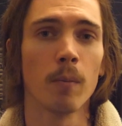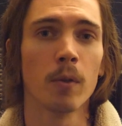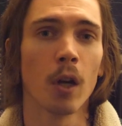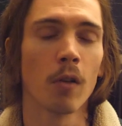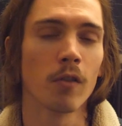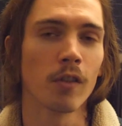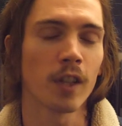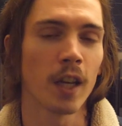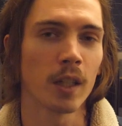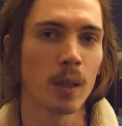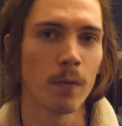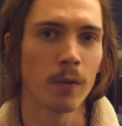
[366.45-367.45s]
Don't just
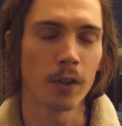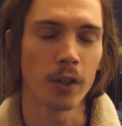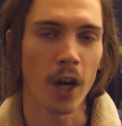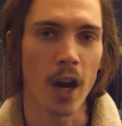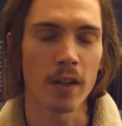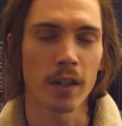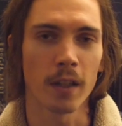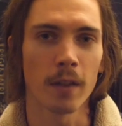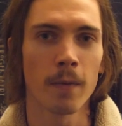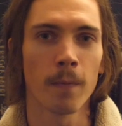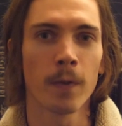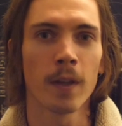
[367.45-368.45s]
take them for
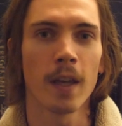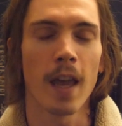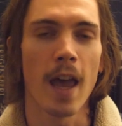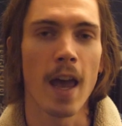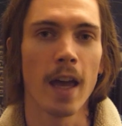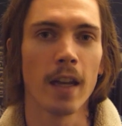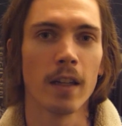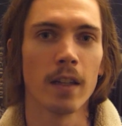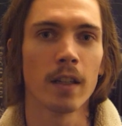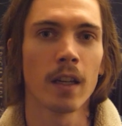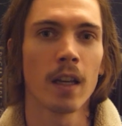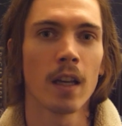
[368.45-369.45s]
granted,
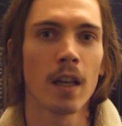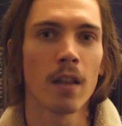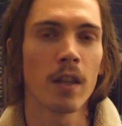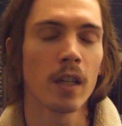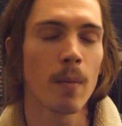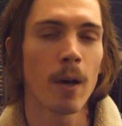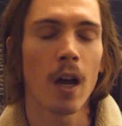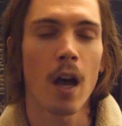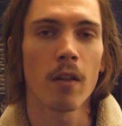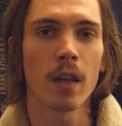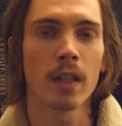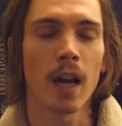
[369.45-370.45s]
and think about
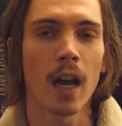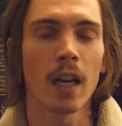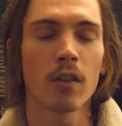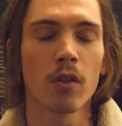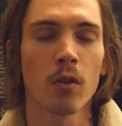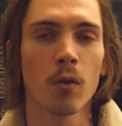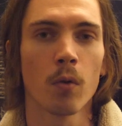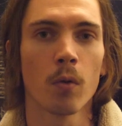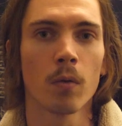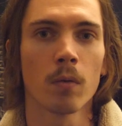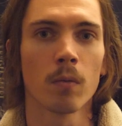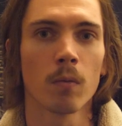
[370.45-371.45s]
how they tie
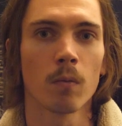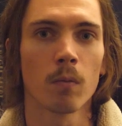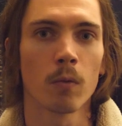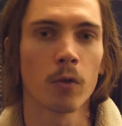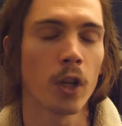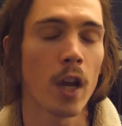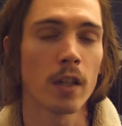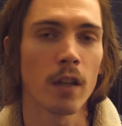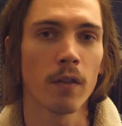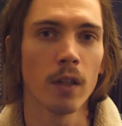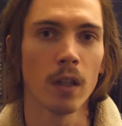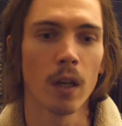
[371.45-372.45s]
to
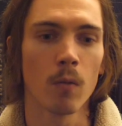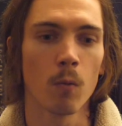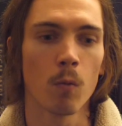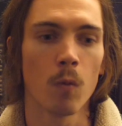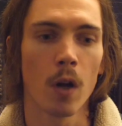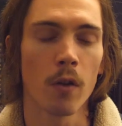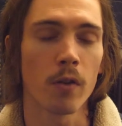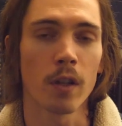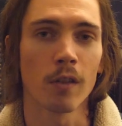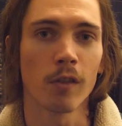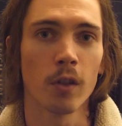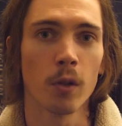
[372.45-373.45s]
creativity and other
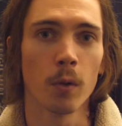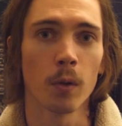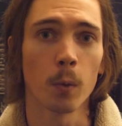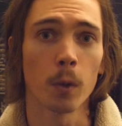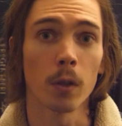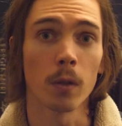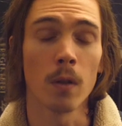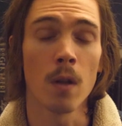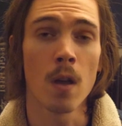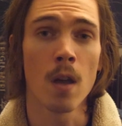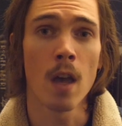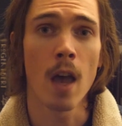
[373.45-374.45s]
things you do in the world,
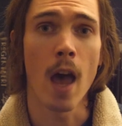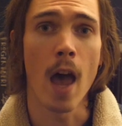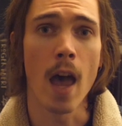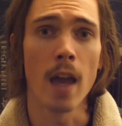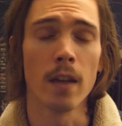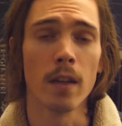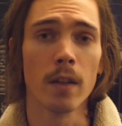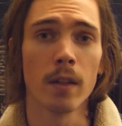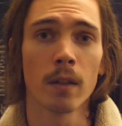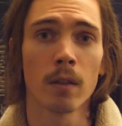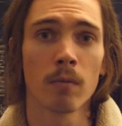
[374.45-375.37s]
and